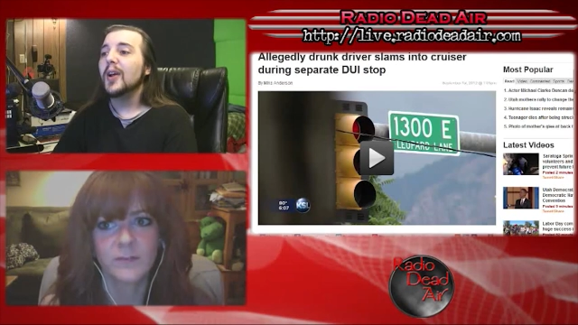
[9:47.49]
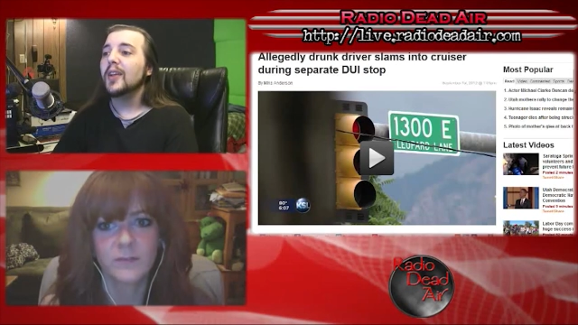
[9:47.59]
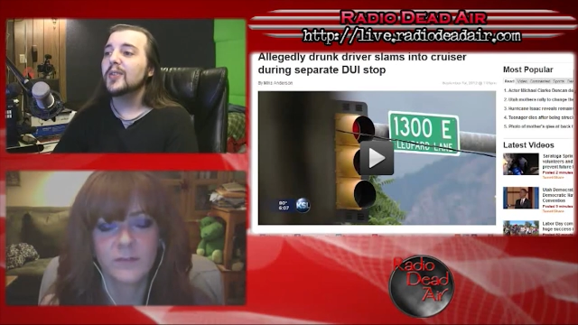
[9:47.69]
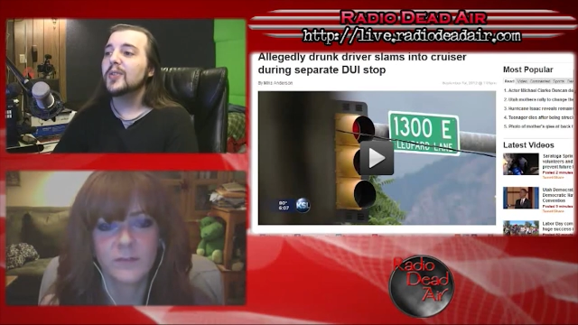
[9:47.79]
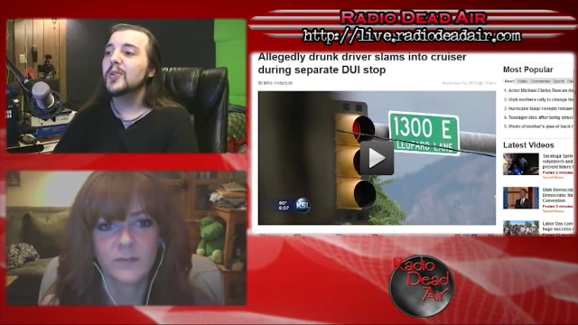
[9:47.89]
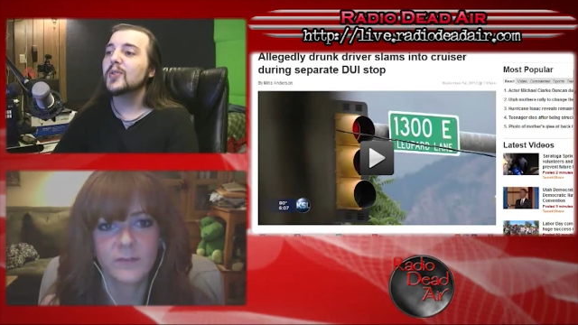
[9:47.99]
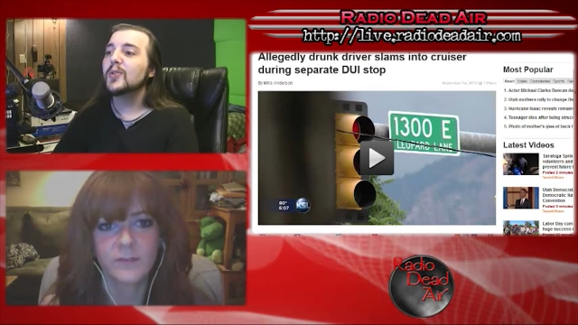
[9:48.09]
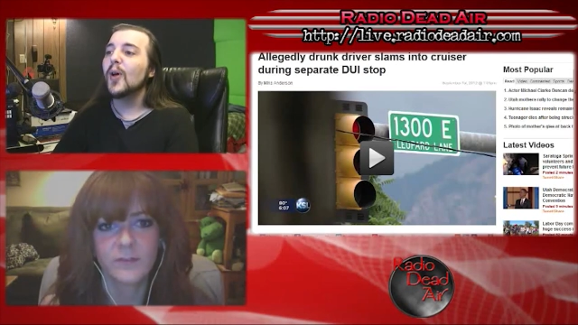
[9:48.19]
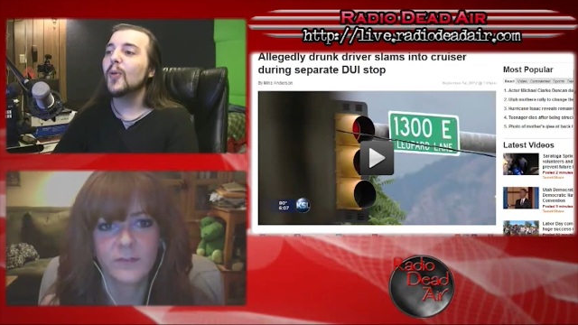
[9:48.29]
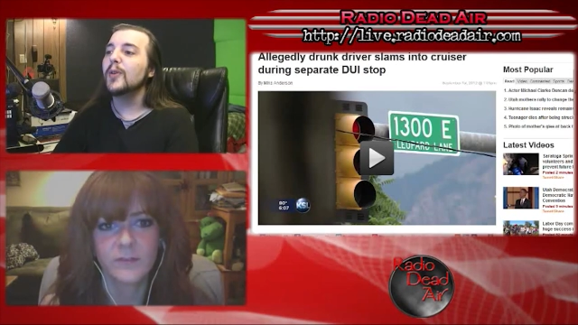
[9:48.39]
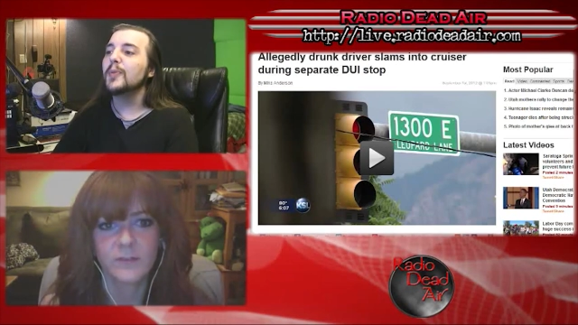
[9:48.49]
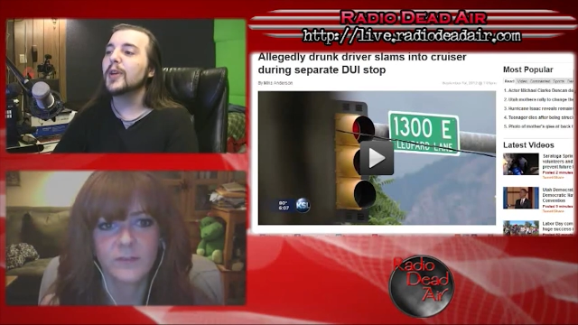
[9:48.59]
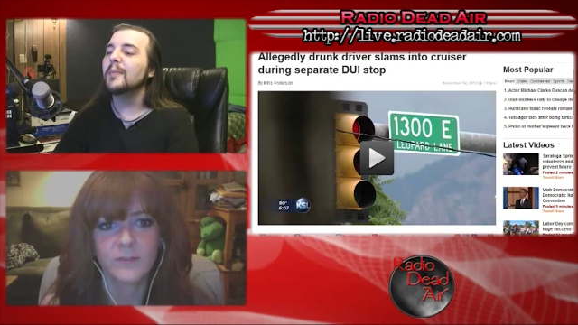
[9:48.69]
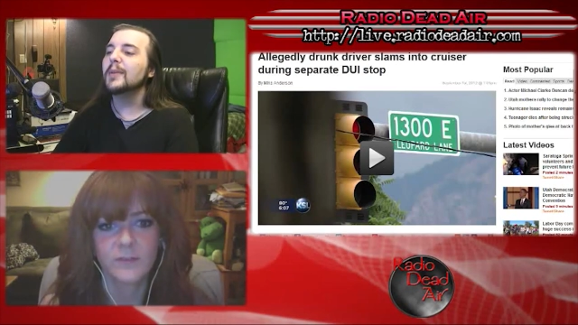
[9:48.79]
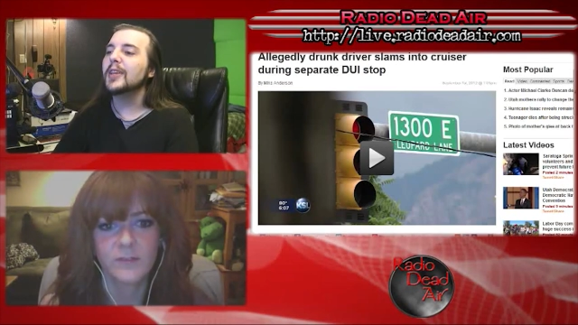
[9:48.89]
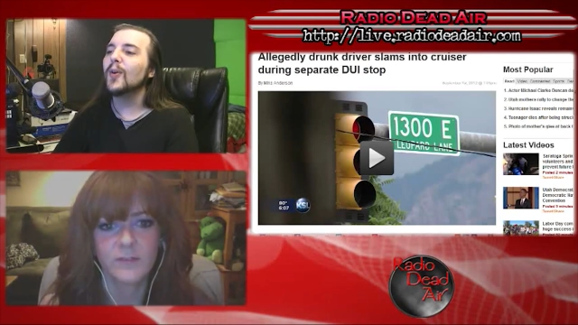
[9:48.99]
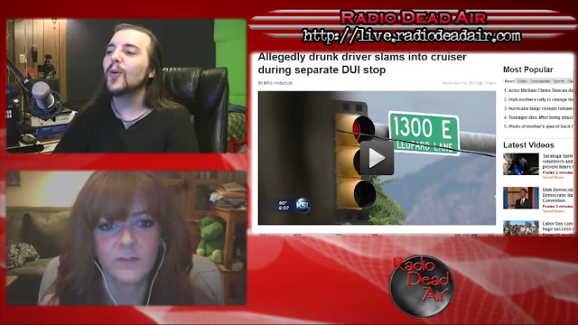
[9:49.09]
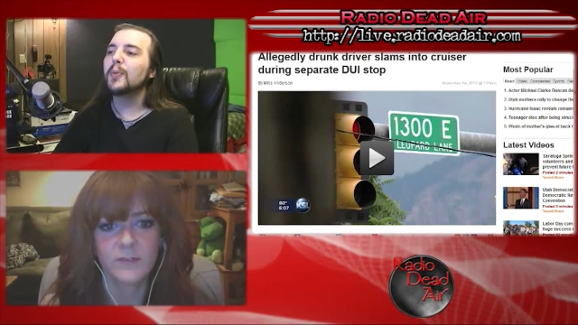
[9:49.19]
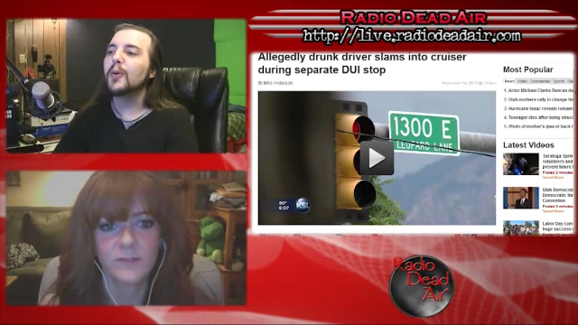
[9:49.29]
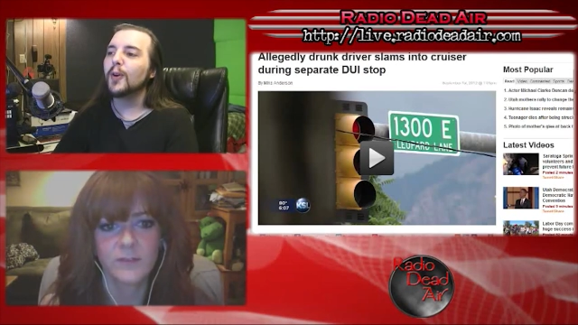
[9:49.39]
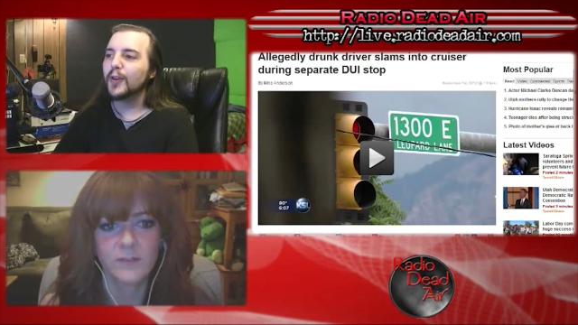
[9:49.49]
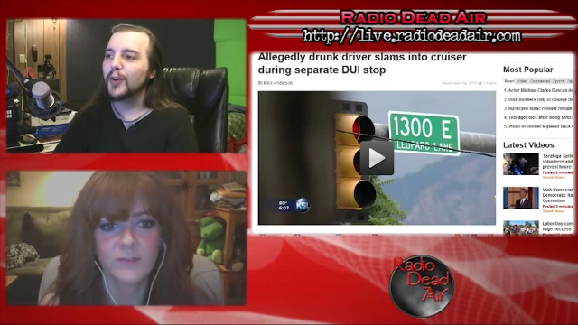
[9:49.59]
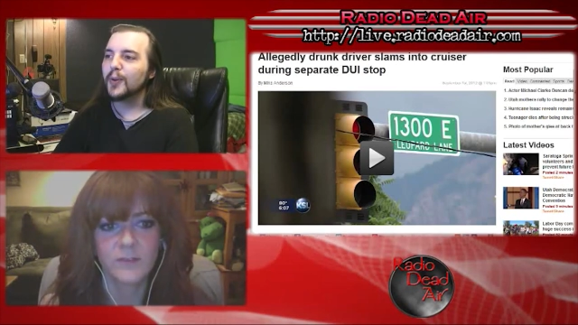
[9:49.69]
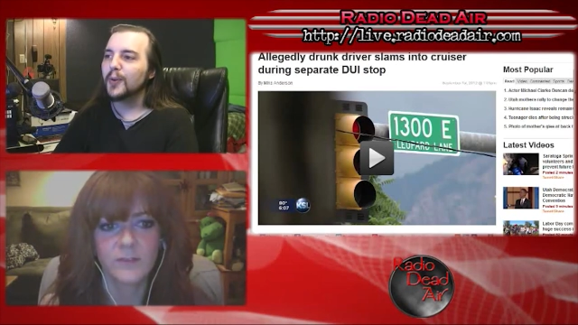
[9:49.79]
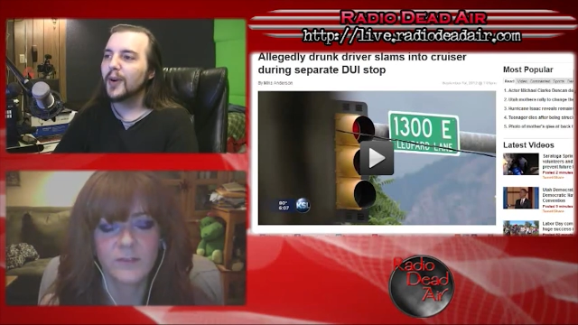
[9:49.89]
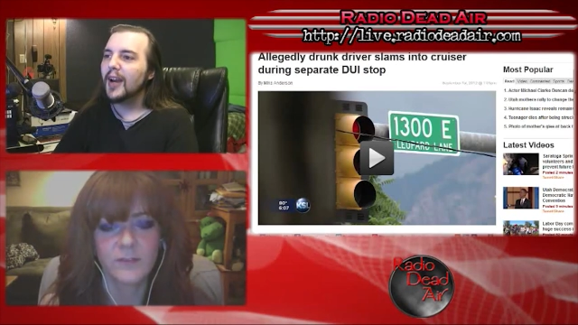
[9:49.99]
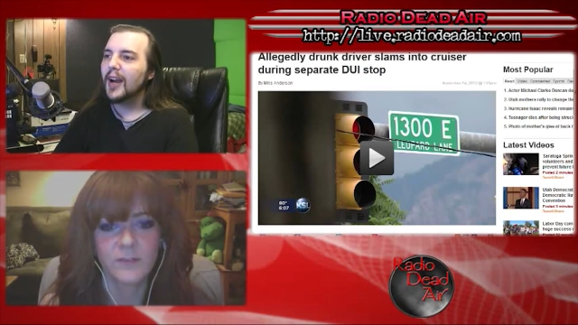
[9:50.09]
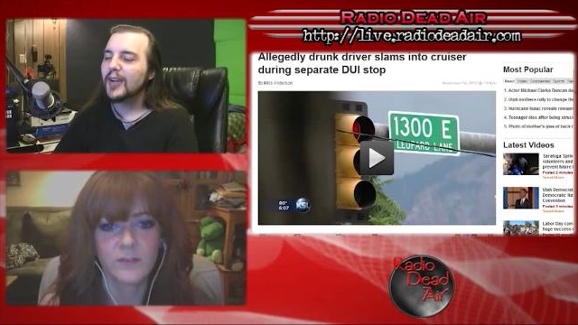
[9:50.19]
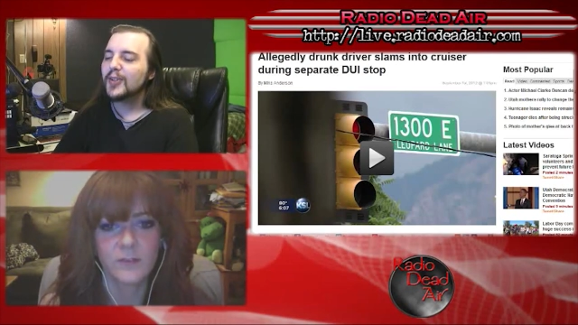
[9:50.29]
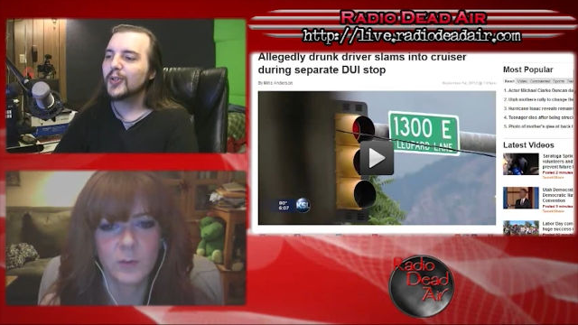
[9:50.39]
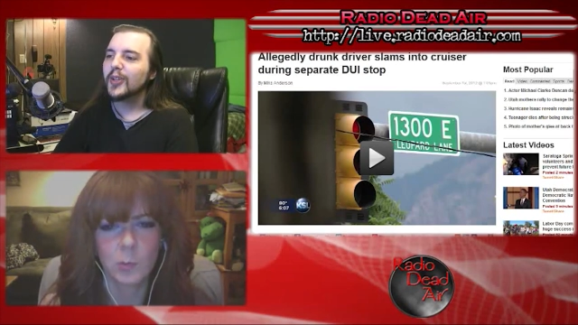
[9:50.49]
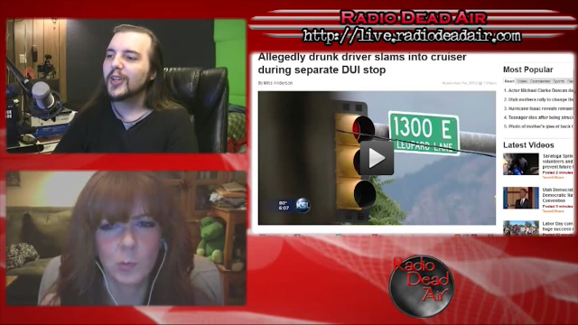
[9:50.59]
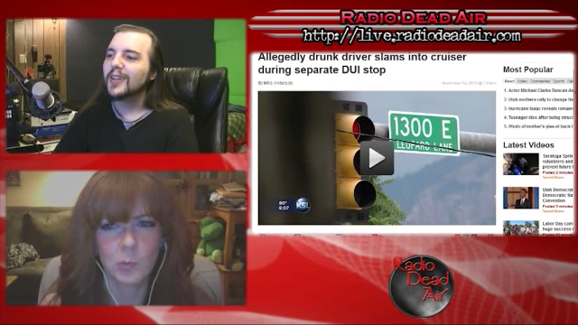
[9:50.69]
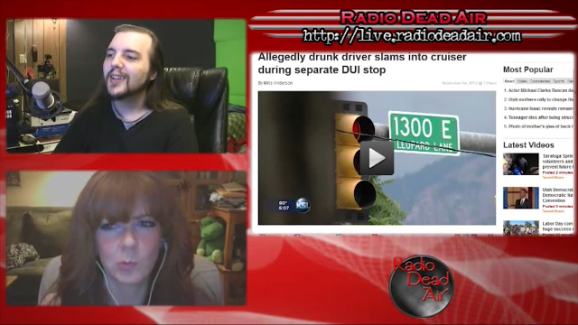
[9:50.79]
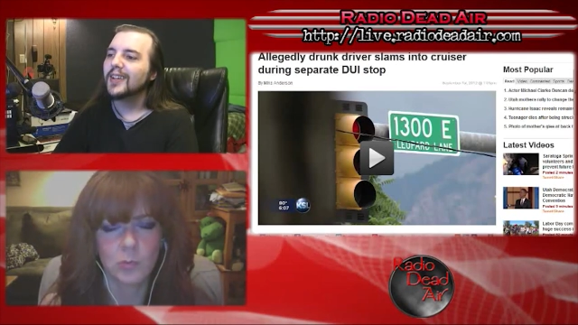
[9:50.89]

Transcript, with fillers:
Speaker 1: this is slowly becoming your purview, actually,